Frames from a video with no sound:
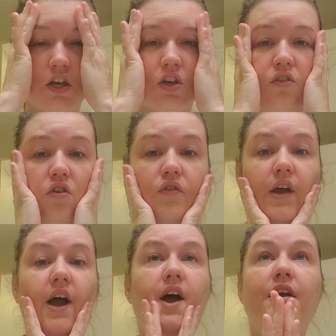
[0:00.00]
you know
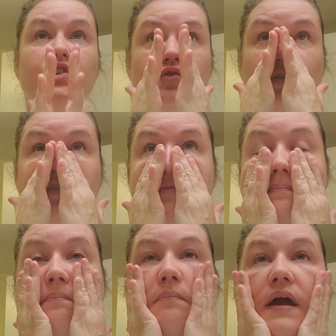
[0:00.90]
that I
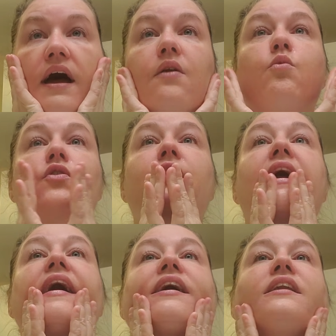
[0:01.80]
struggled bad with
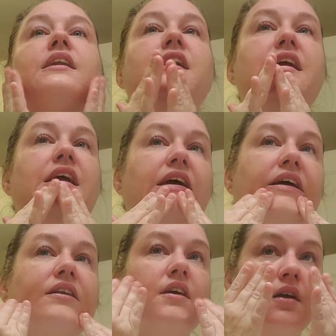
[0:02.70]
acne,
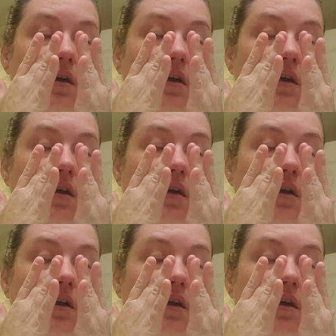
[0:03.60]
and